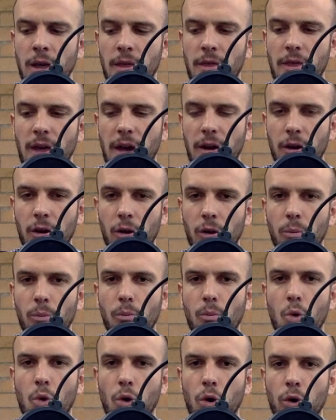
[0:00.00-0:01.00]
that are
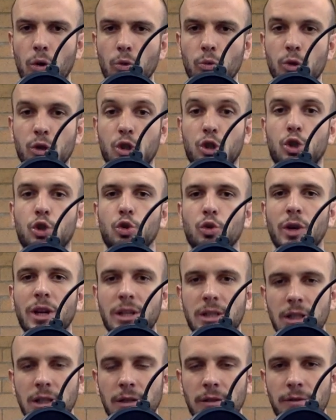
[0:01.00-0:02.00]
more
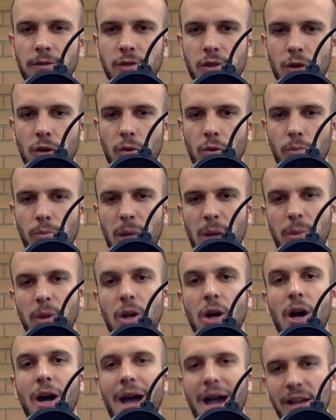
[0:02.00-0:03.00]
restrictive, so maybe
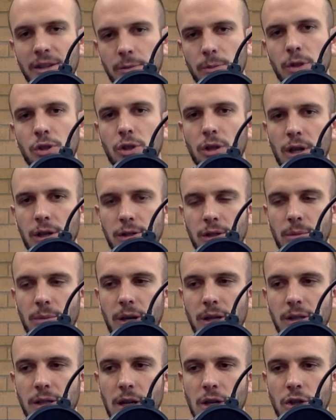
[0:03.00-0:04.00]
not as much
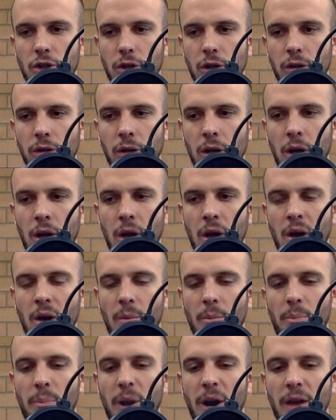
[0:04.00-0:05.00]
customization,
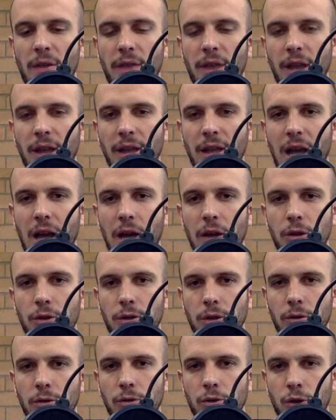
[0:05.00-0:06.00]
but they allow you
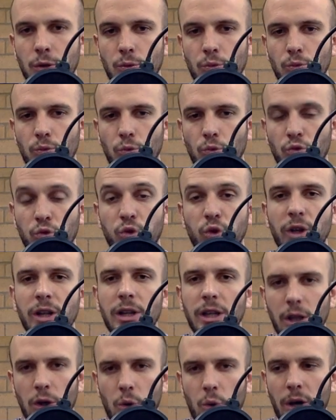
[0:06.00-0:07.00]
to
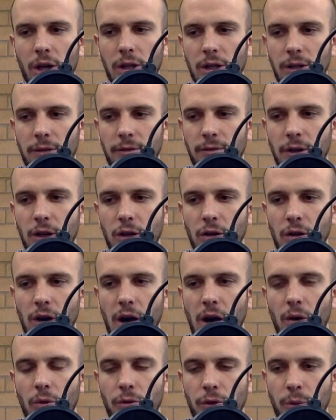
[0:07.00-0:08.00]
really quickly figure
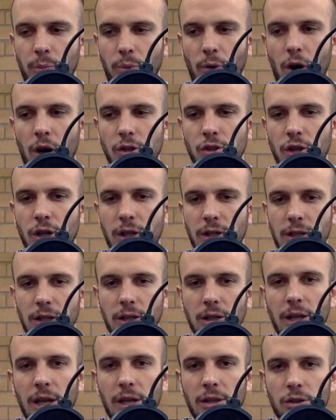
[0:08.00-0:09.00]
out the project
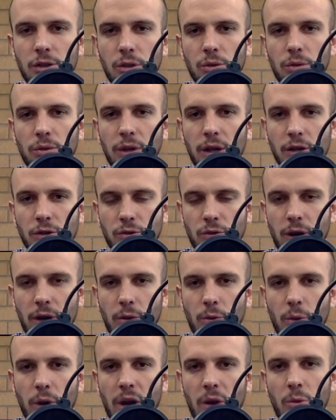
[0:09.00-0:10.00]
and do things right
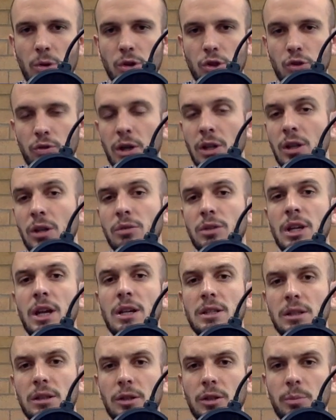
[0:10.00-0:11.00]
away. Where Trello
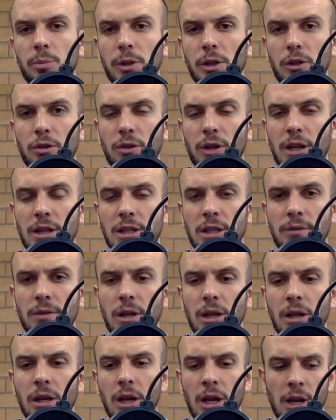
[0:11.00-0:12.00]
takes a little bit of
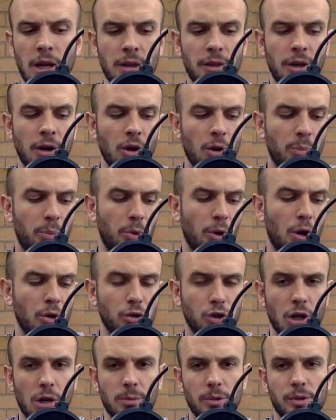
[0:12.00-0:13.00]
creativity. Their
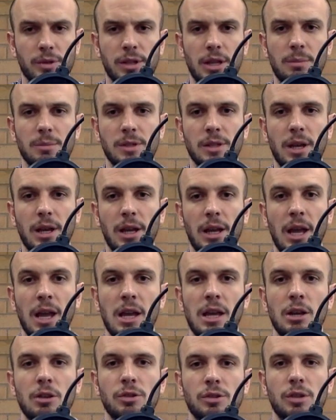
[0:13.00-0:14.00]
approach almost seems like, hey,
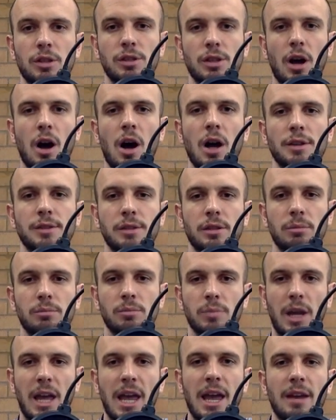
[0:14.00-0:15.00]
here's this awesome
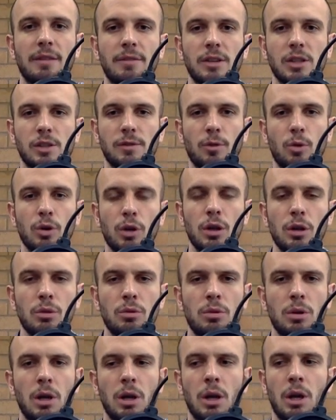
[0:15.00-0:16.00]
canvas for you.
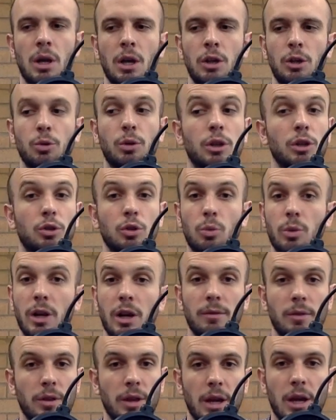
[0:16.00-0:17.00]
You can do
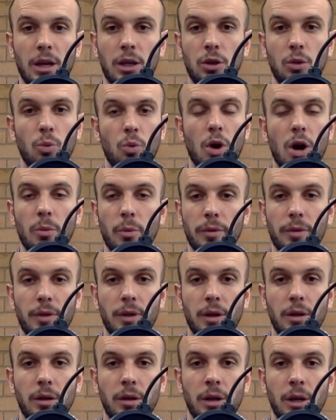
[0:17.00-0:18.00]
whatever the heck you want with
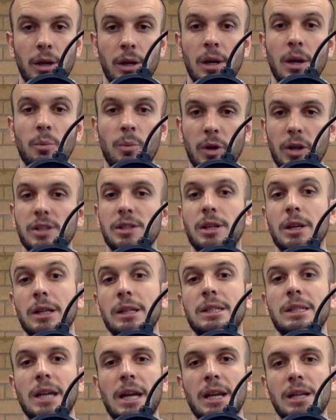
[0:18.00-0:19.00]
it, but it's going
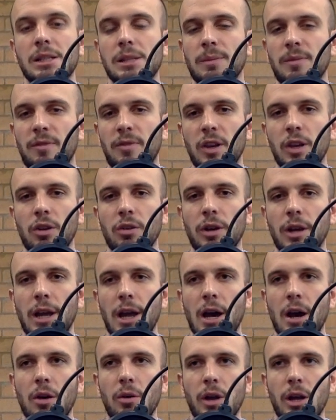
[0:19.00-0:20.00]
to take some figuring
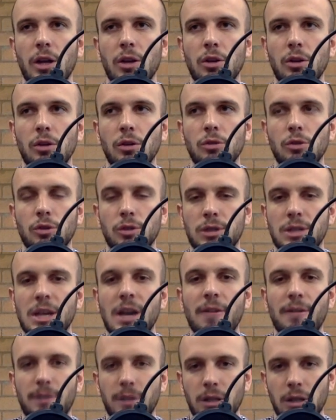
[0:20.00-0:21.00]
out, and
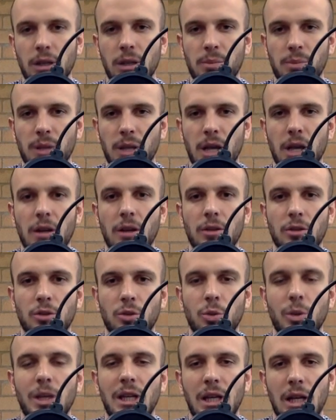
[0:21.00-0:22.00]
definitely plan on
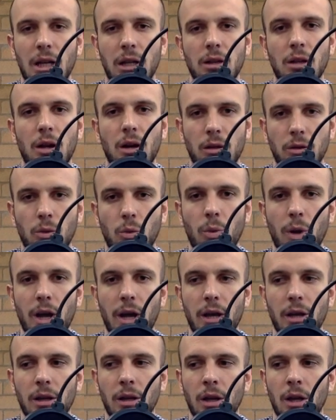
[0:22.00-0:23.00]
tweaking along the
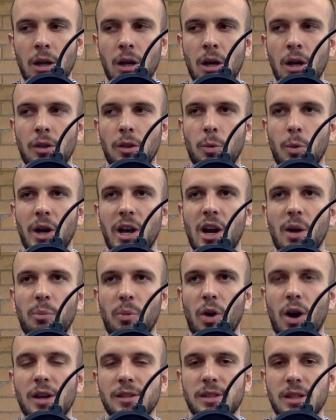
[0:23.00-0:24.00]
way. The way our
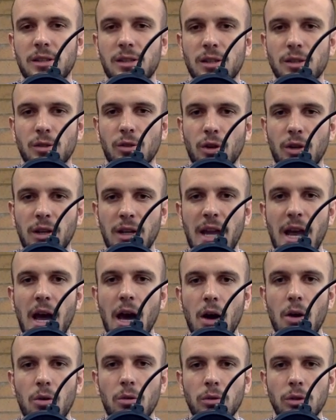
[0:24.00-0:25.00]
processes look
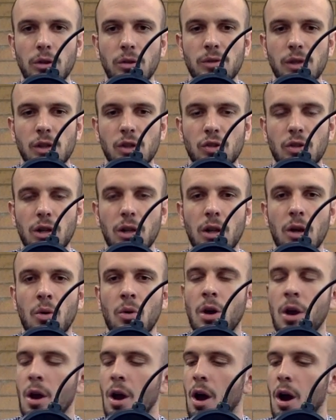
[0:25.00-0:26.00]
now using Trello
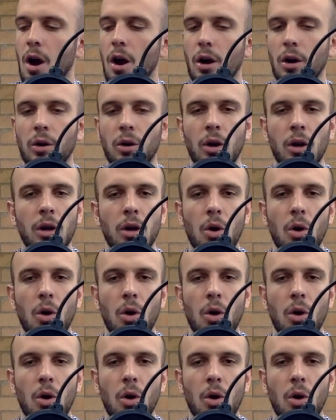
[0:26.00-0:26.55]
are